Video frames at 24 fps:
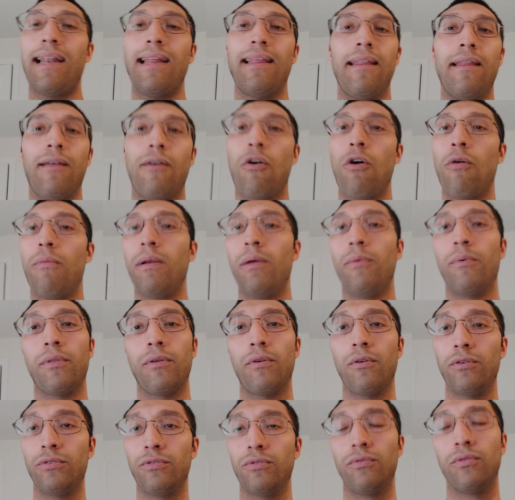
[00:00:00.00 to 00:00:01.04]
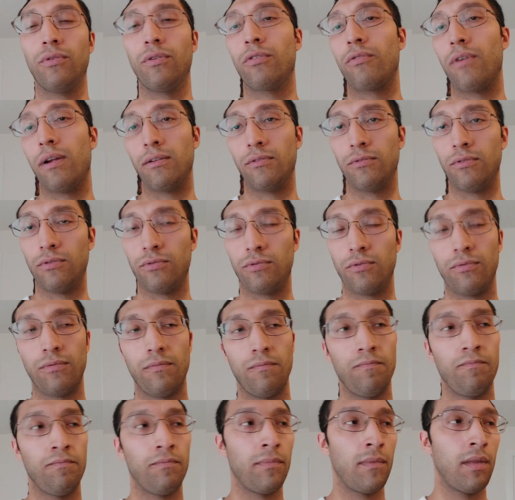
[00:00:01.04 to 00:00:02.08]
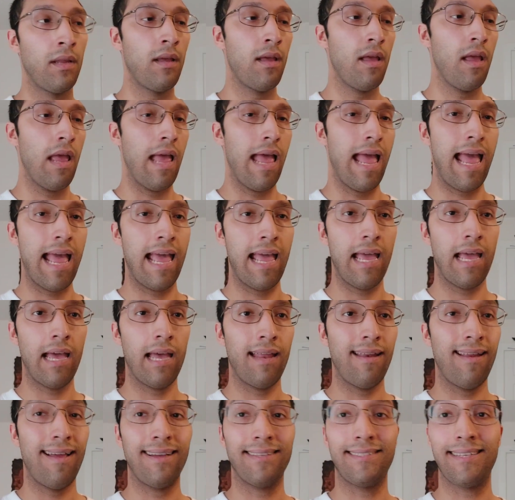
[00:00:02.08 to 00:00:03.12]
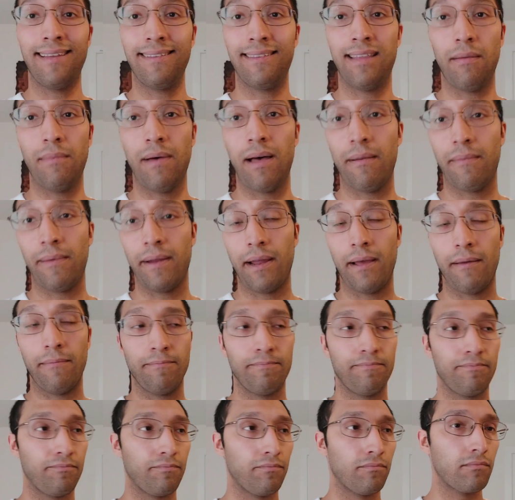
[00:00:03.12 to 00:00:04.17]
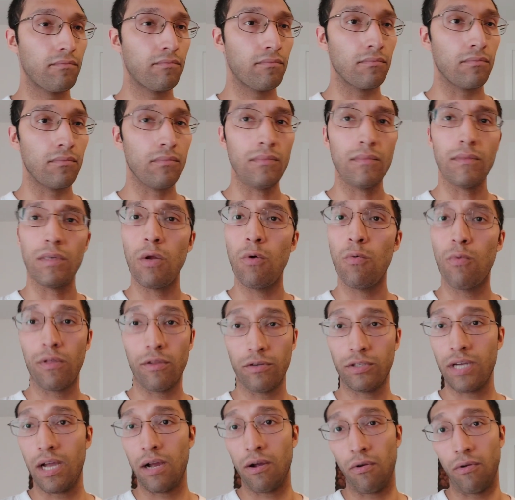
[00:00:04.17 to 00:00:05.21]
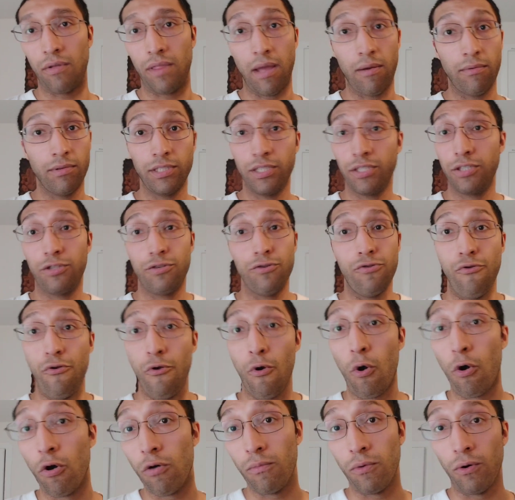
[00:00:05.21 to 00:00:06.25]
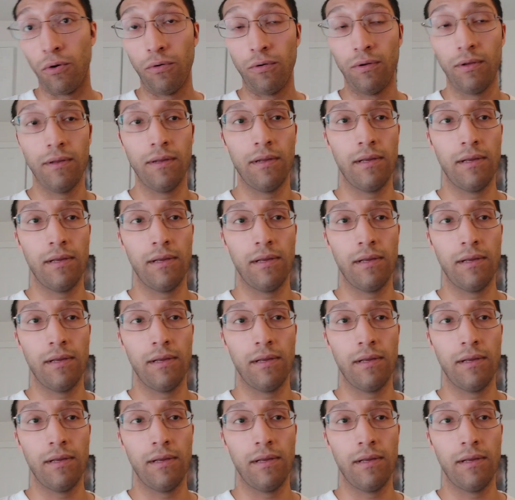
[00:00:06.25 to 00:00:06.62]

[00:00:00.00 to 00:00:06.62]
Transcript: Caridad de Cobre with her chun, her crown chun, and a Santa Barbara with her chango. That was just normal.